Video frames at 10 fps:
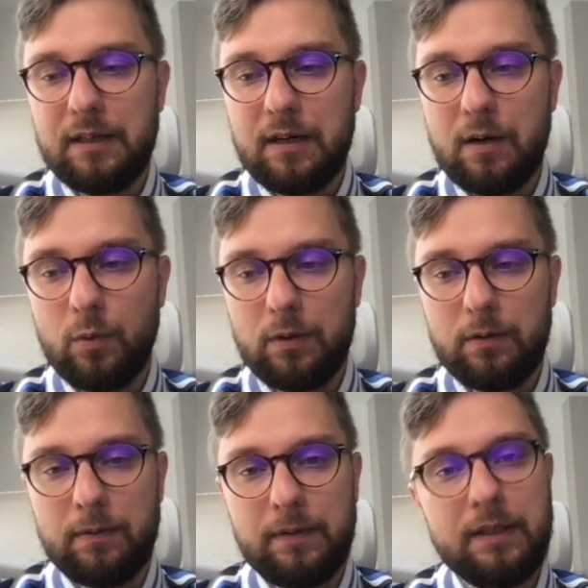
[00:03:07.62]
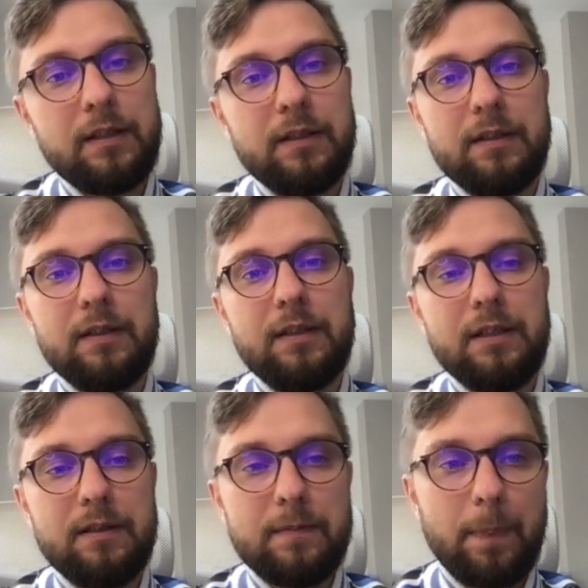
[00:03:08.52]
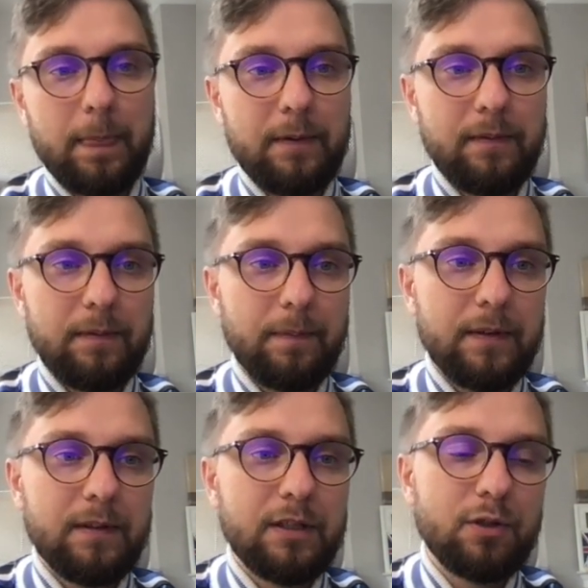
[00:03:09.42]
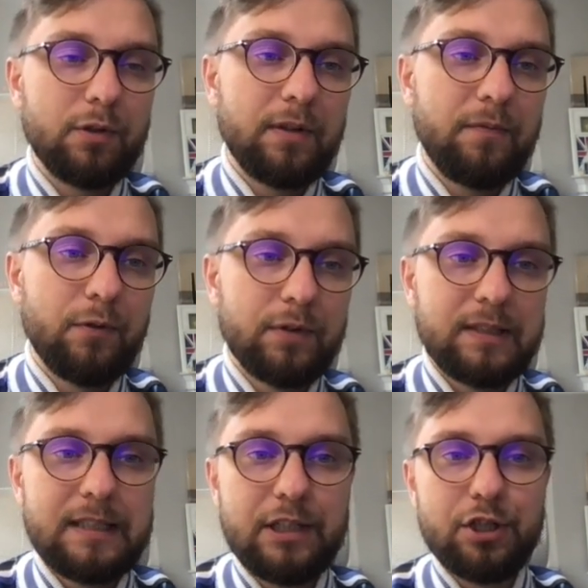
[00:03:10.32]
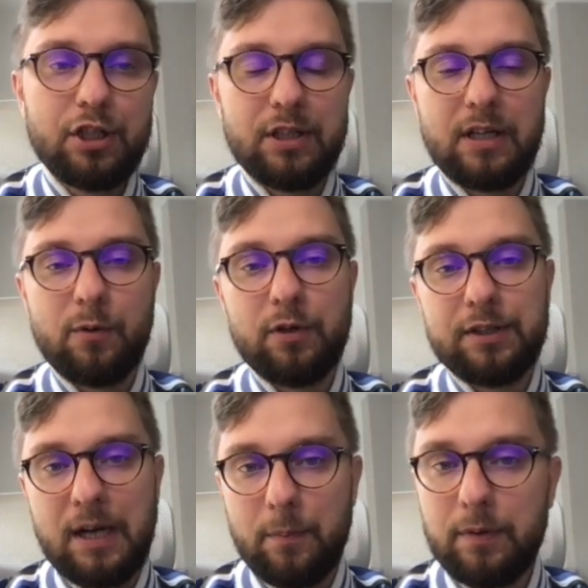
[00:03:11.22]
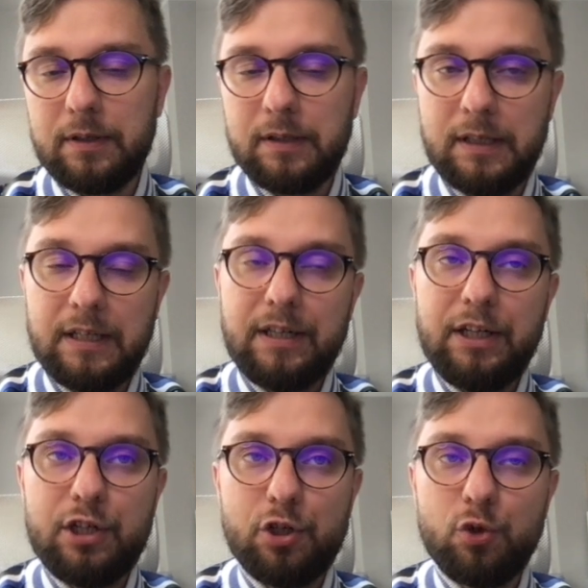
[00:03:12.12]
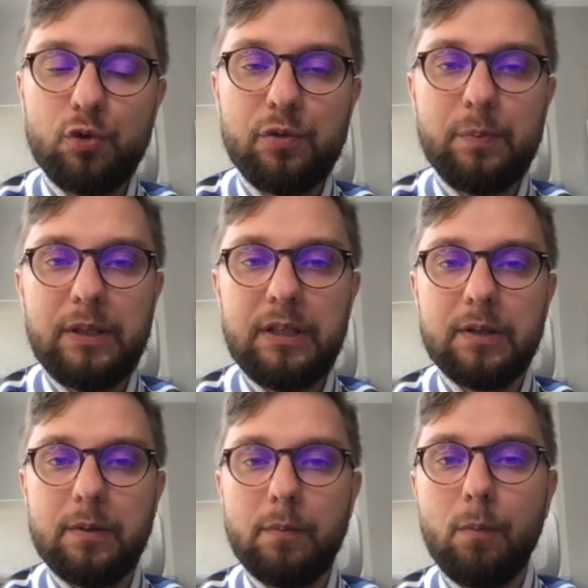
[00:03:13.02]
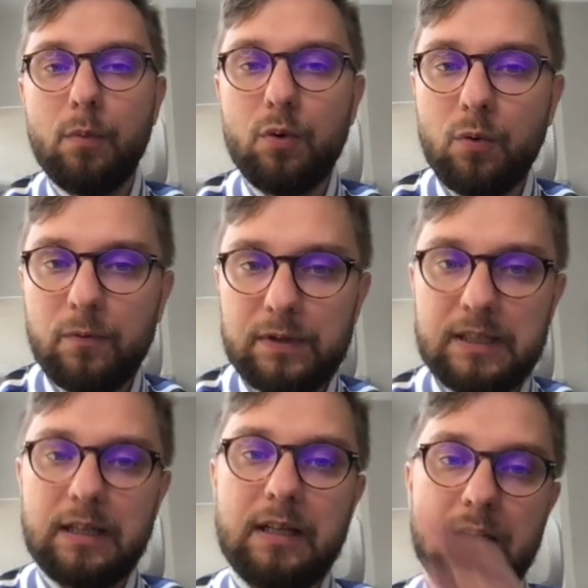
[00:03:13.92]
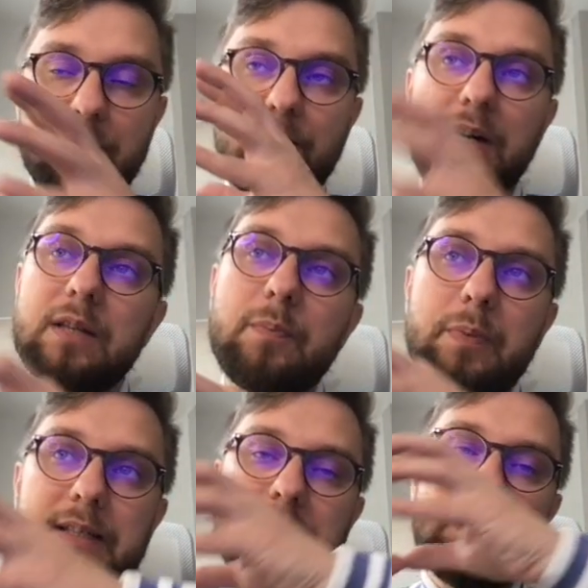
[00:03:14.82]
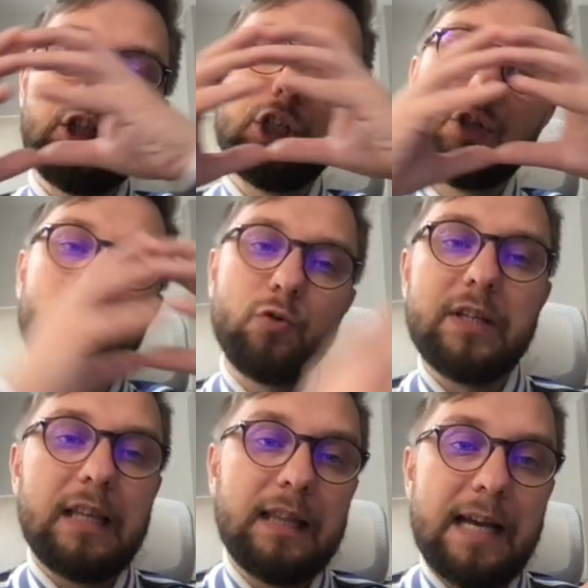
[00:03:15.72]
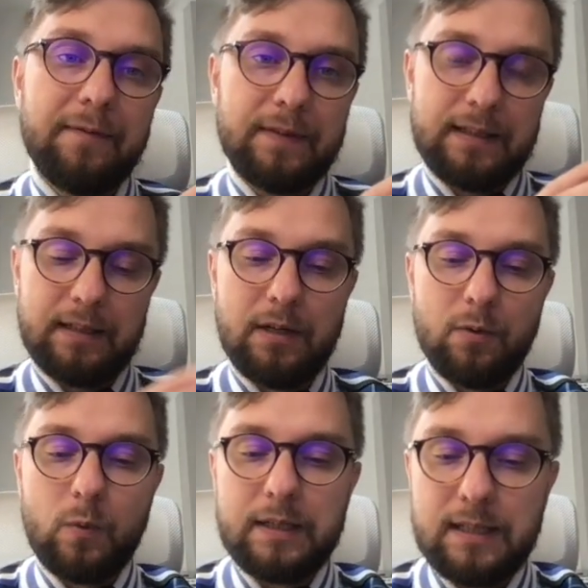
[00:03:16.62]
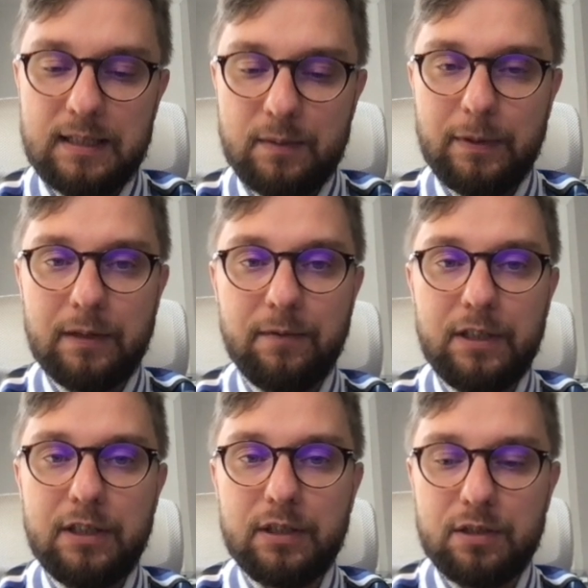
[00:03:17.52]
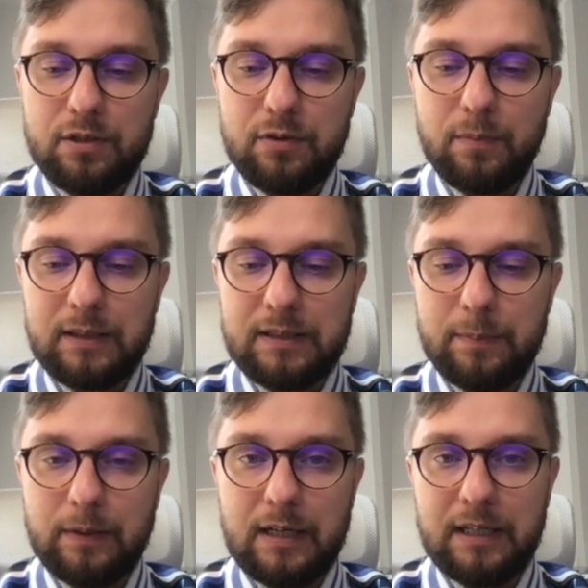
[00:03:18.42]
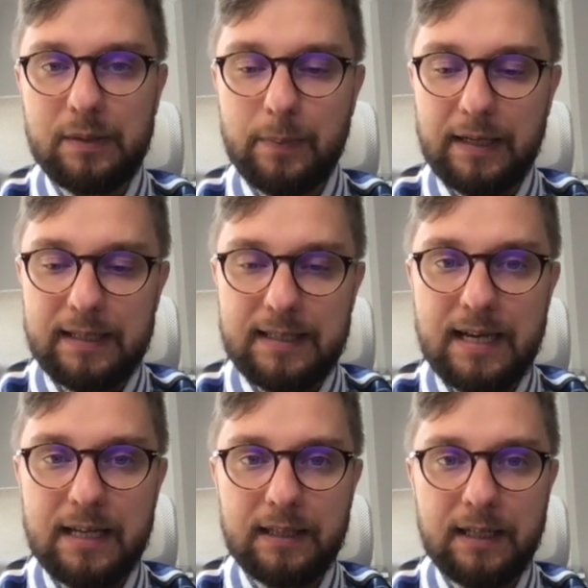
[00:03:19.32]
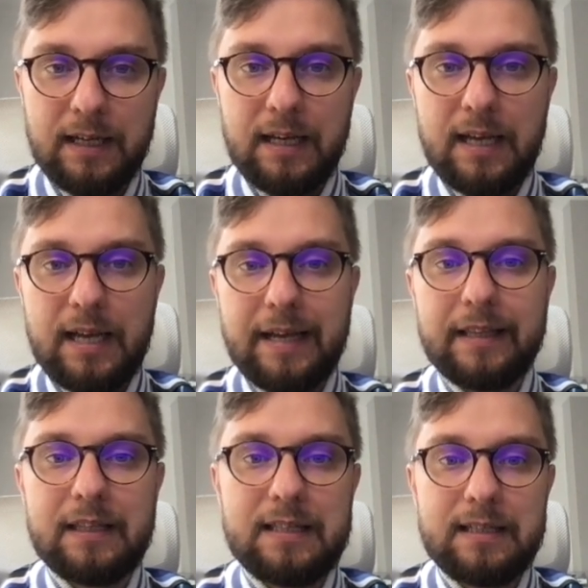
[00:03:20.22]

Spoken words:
our is not the first digit in our number. It should be moved one position to the left. What does it mean? We need to multiply it by 10 and